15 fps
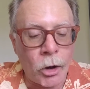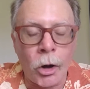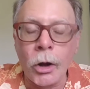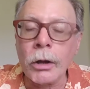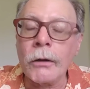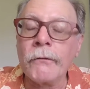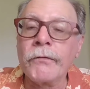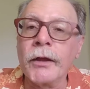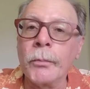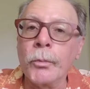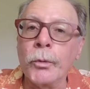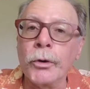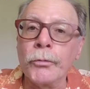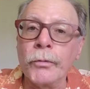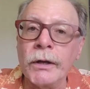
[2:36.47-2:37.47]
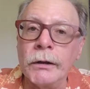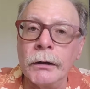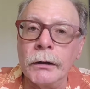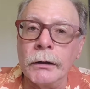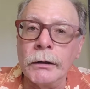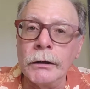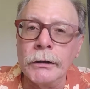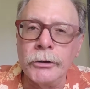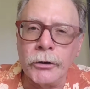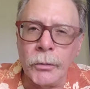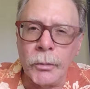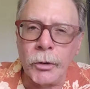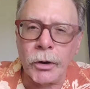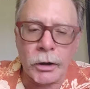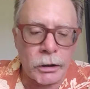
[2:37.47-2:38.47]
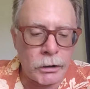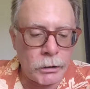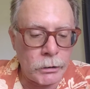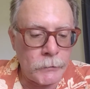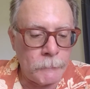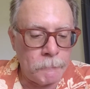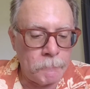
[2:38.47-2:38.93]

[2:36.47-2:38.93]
All of them were written in your book.